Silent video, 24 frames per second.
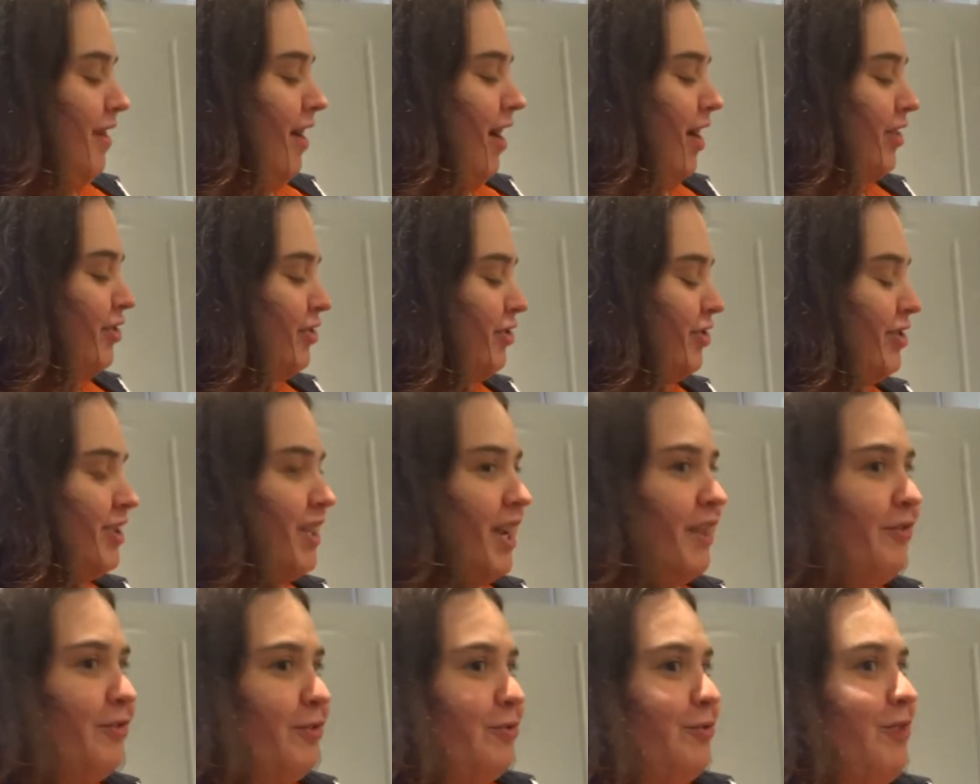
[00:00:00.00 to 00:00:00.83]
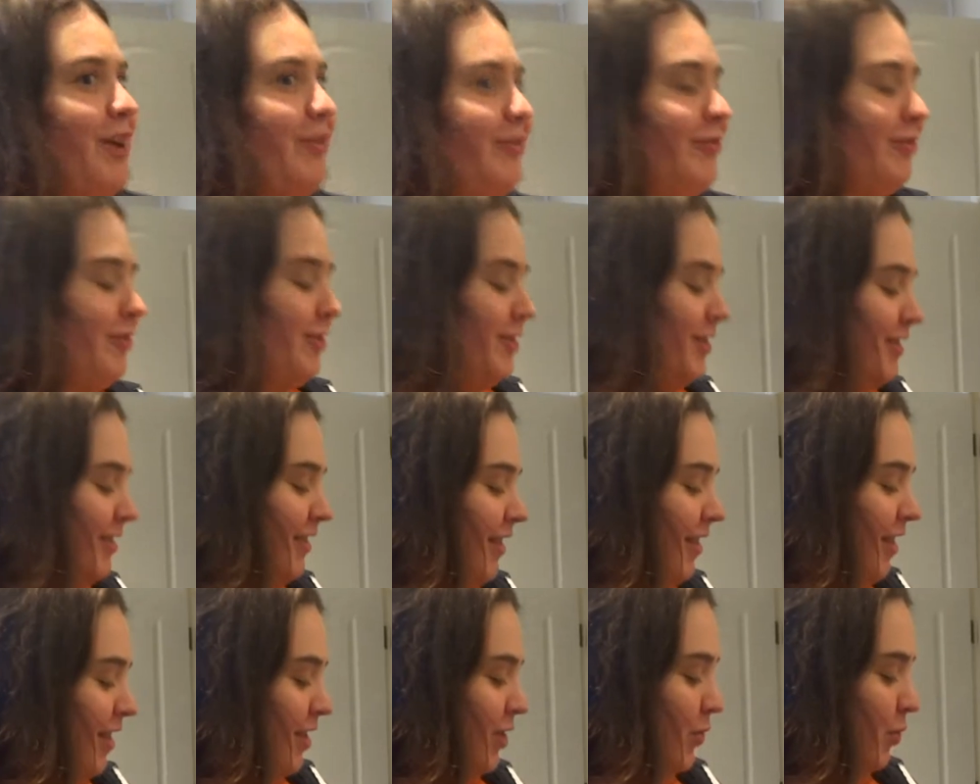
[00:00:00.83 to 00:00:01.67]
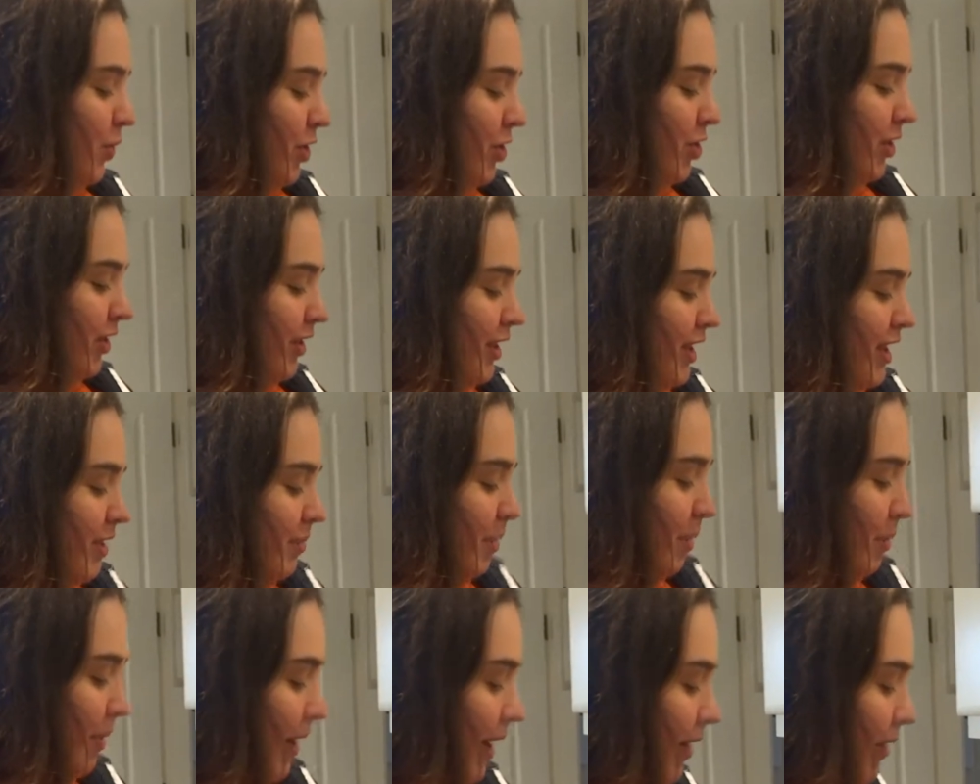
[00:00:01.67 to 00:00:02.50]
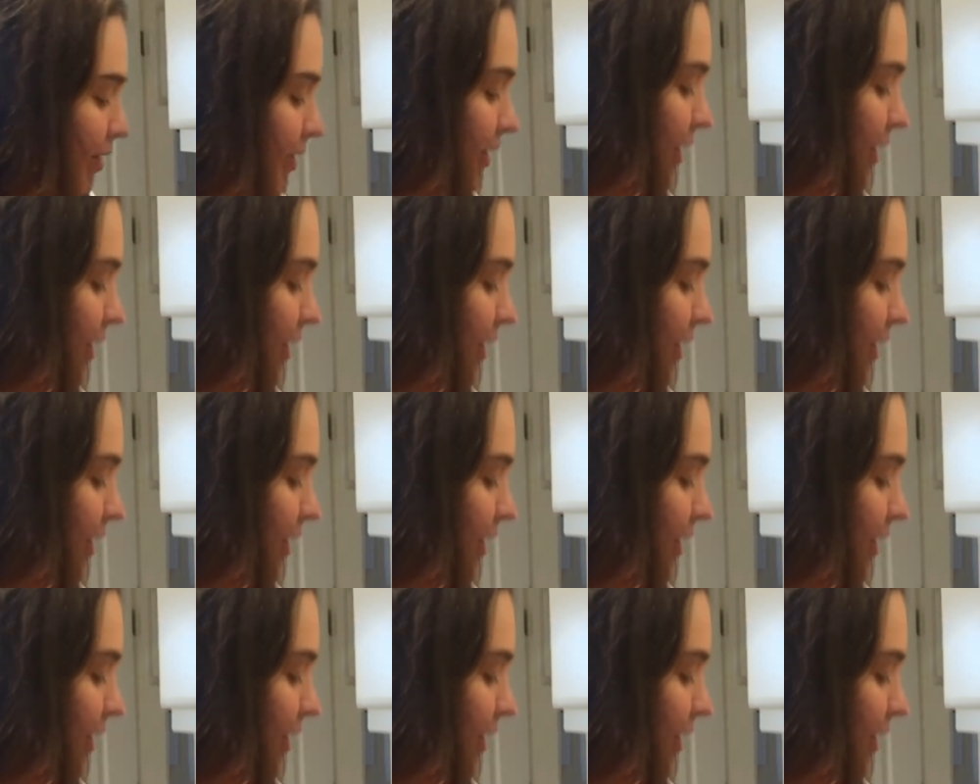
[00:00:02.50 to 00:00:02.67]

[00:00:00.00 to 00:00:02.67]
I should say for reference, guys, we're doing this in my parents'